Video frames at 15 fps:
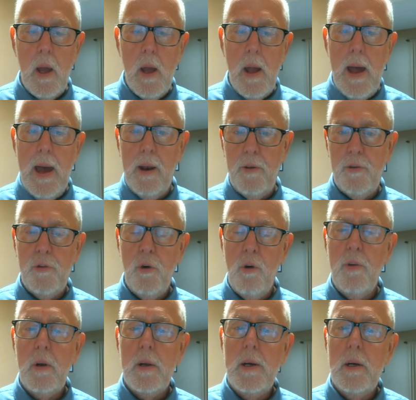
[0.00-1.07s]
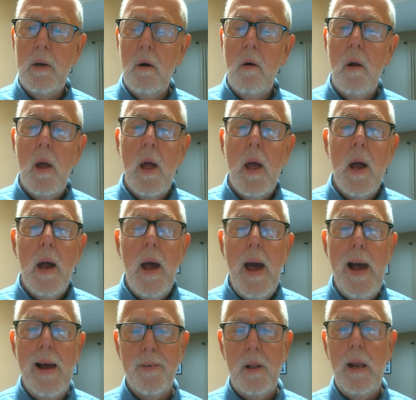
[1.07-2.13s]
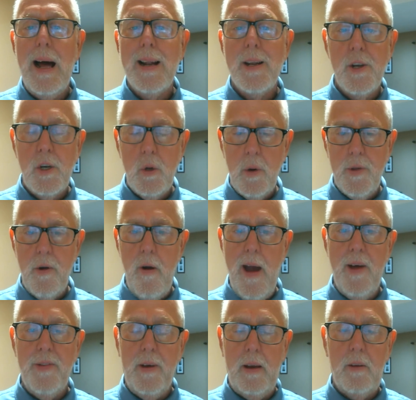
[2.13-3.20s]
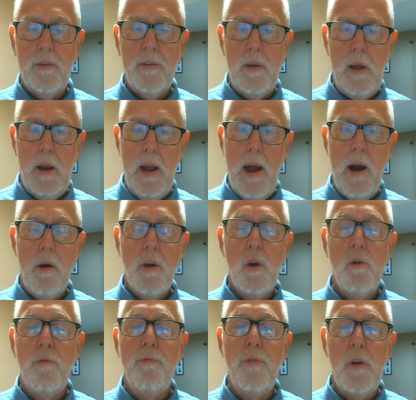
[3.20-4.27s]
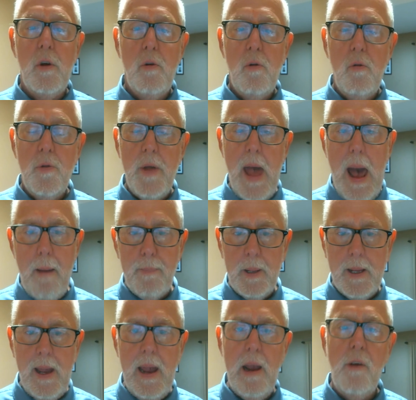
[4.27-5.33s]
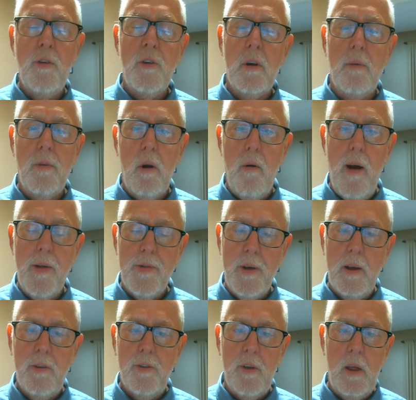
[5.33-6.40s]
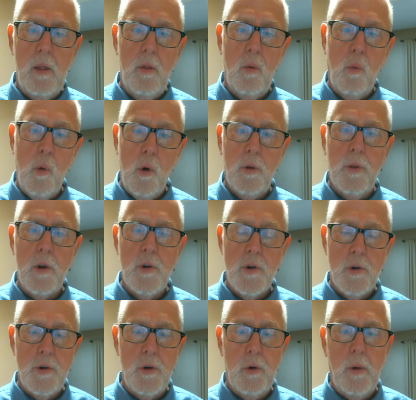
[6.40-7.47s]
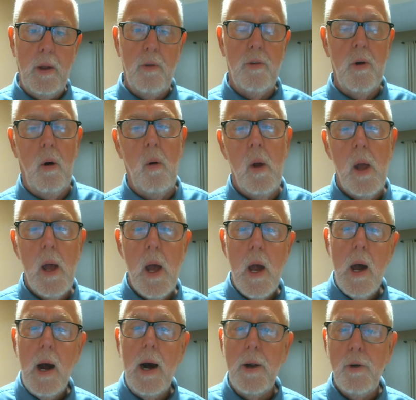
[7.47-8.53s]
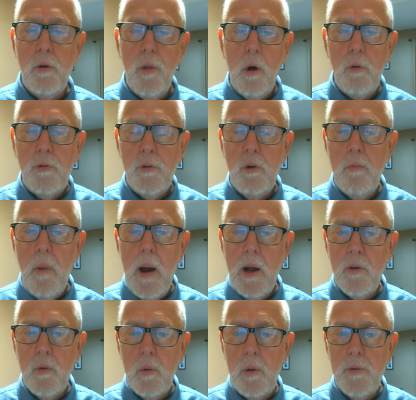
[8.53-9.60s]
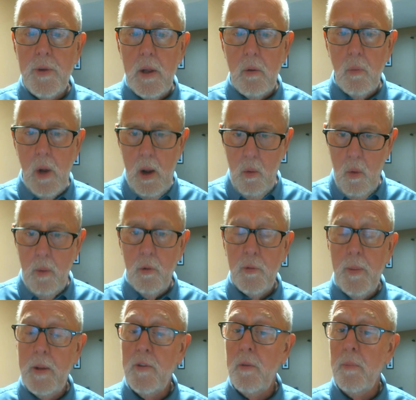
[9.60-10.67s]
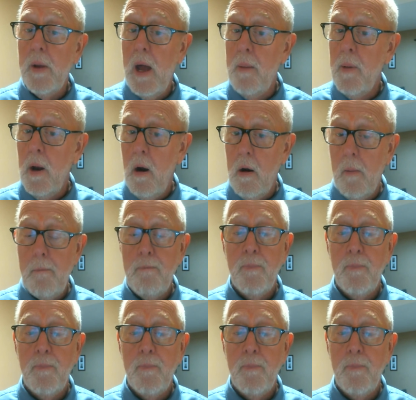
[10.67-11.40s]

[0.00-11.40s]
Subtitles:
and a servant leader has a lot to do with your ethics and how you view the application of your ethics in the work that you're doing. So do those 2 modules, and we will spend some time in our